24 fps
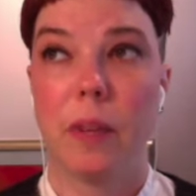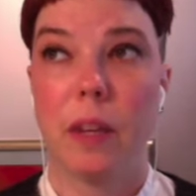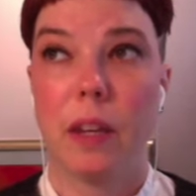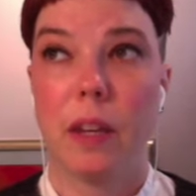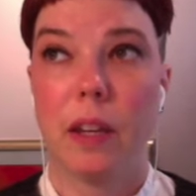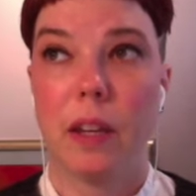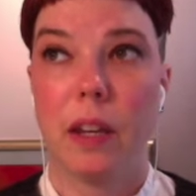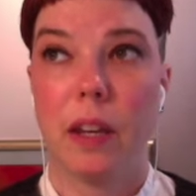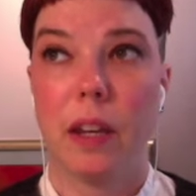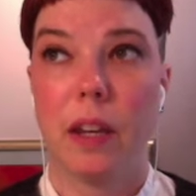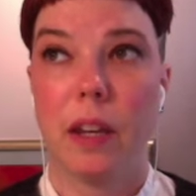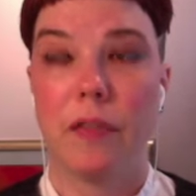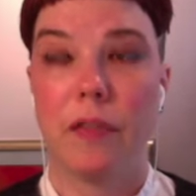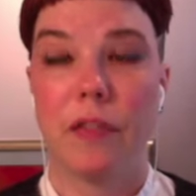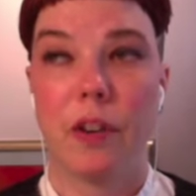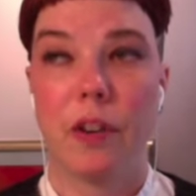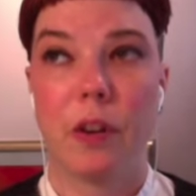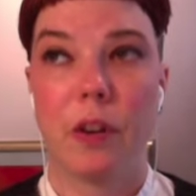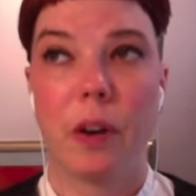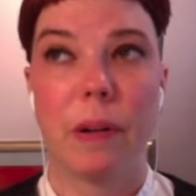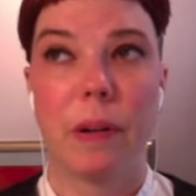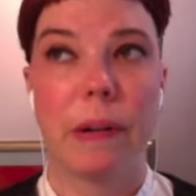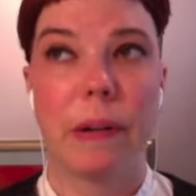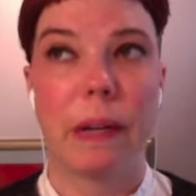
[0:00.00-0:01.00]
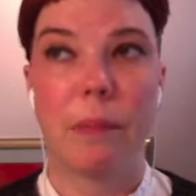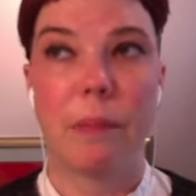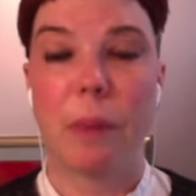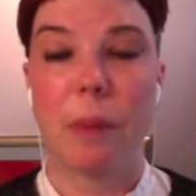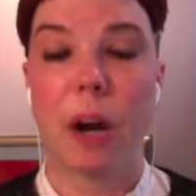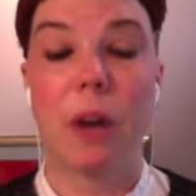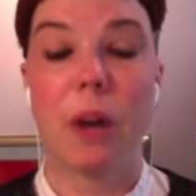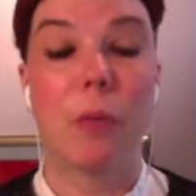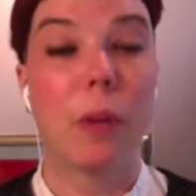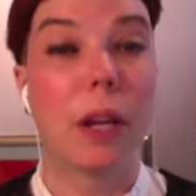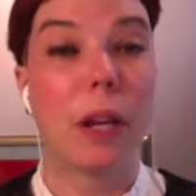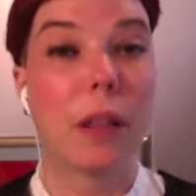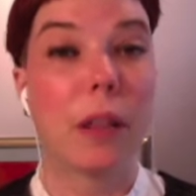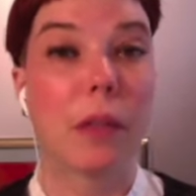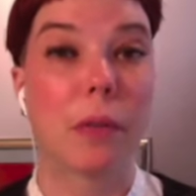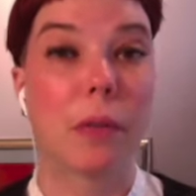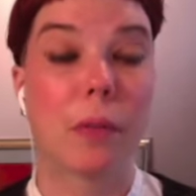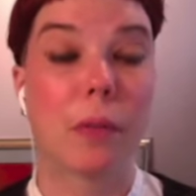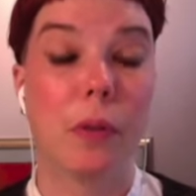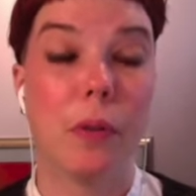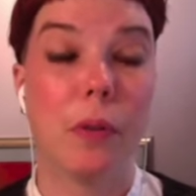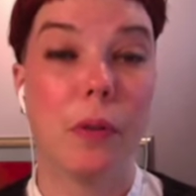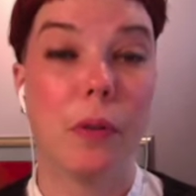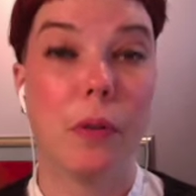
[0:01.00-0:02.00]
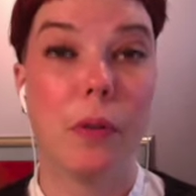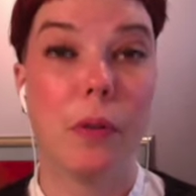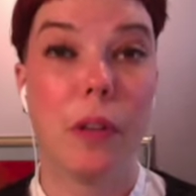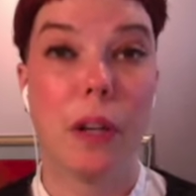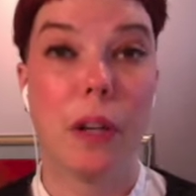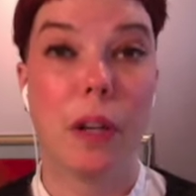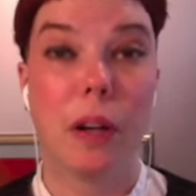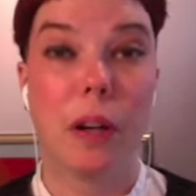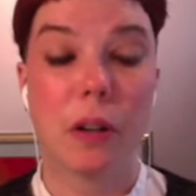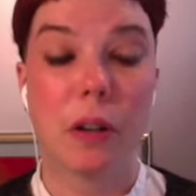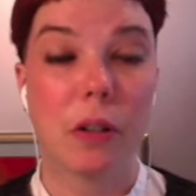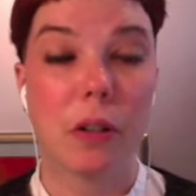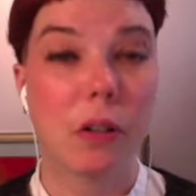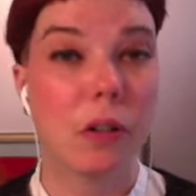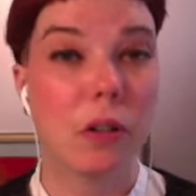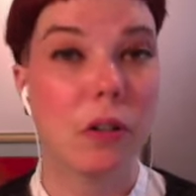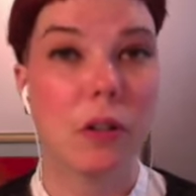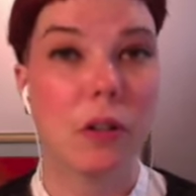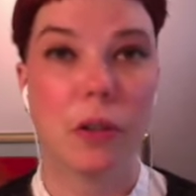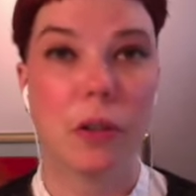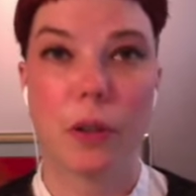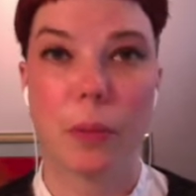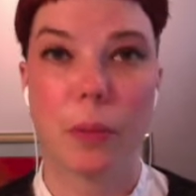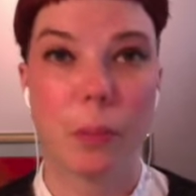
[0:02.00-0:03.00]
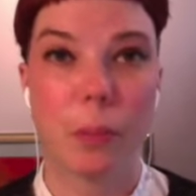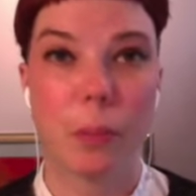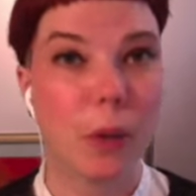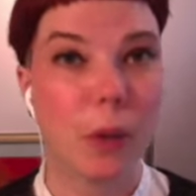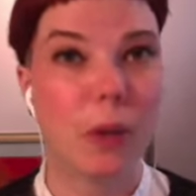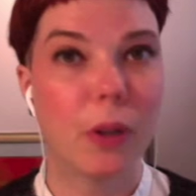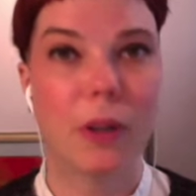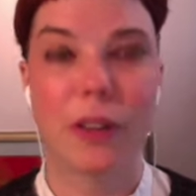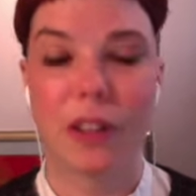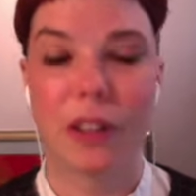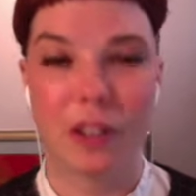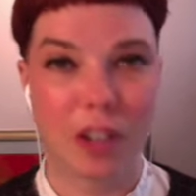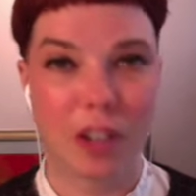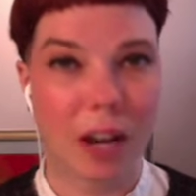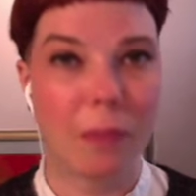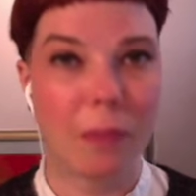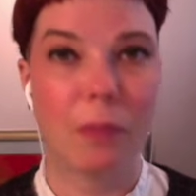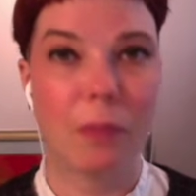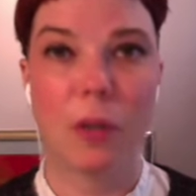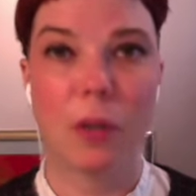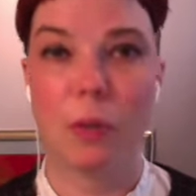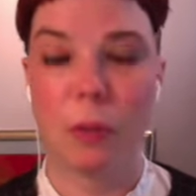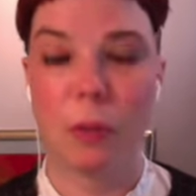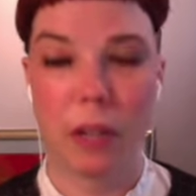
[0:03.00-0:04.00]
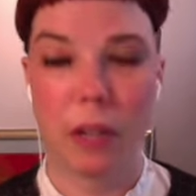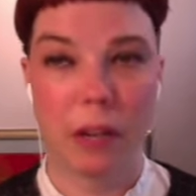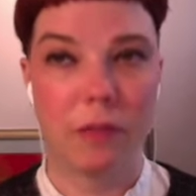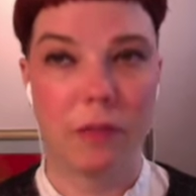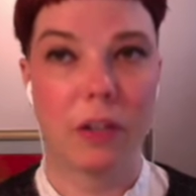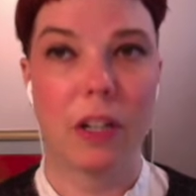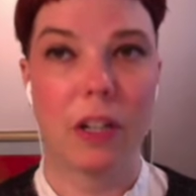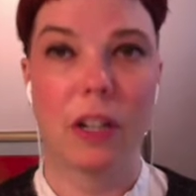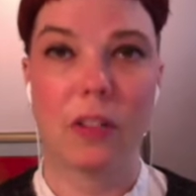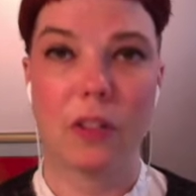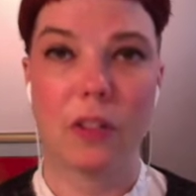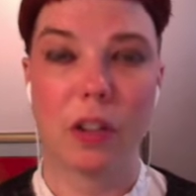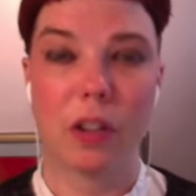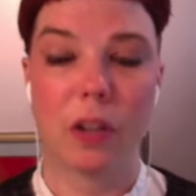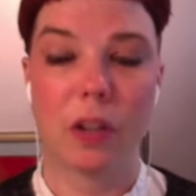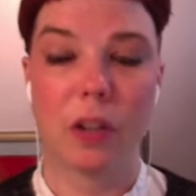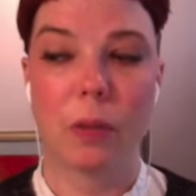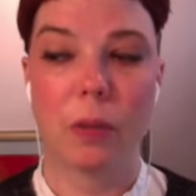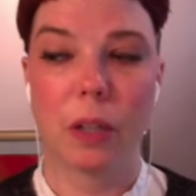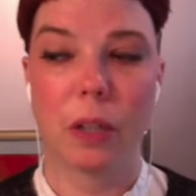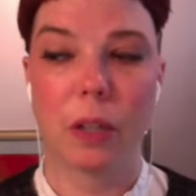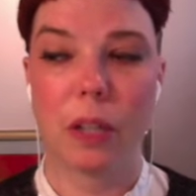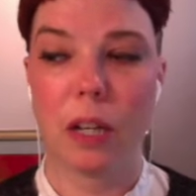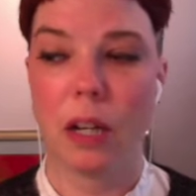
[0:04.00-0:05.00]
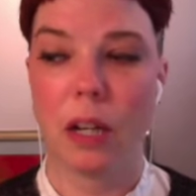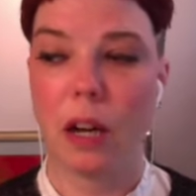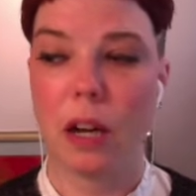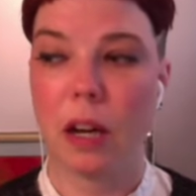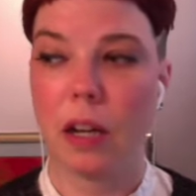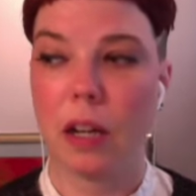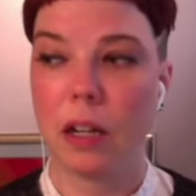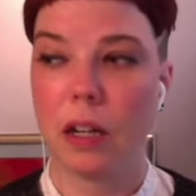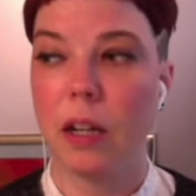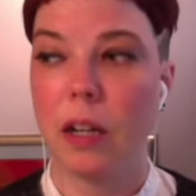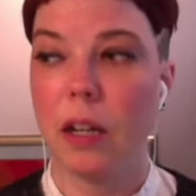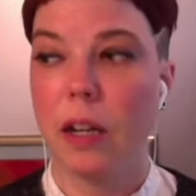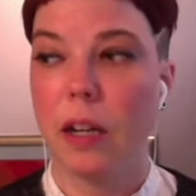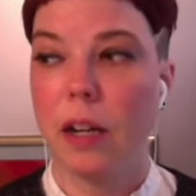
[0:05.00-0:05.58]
If you're already partway through the article or the book or the chapter, whatever it is that you're working on,